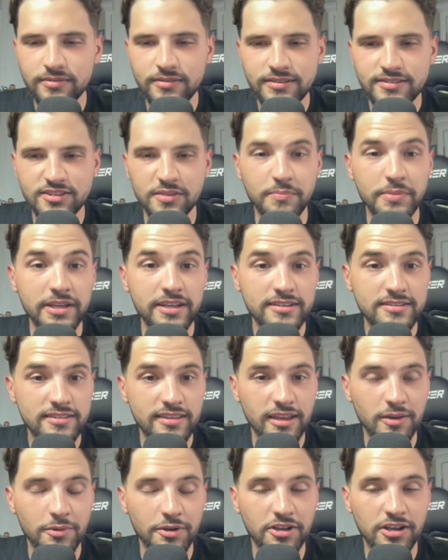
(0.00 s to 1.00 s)
it's the biggest
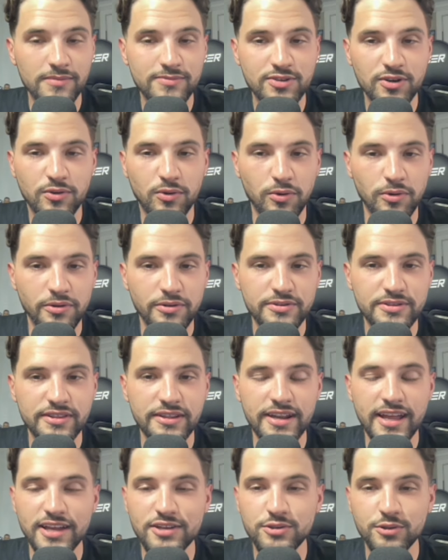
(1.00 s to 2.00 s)
thing when it comes to corners in the
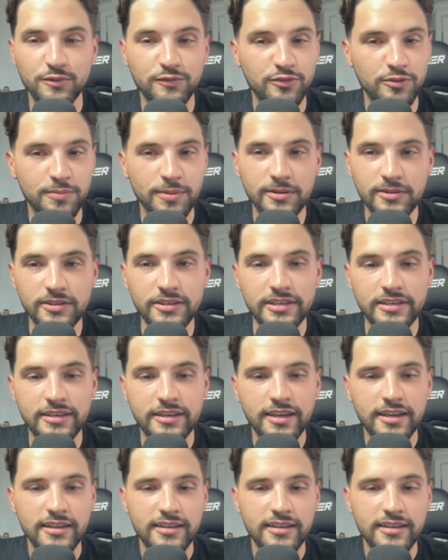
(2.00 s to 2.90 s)
National Football League,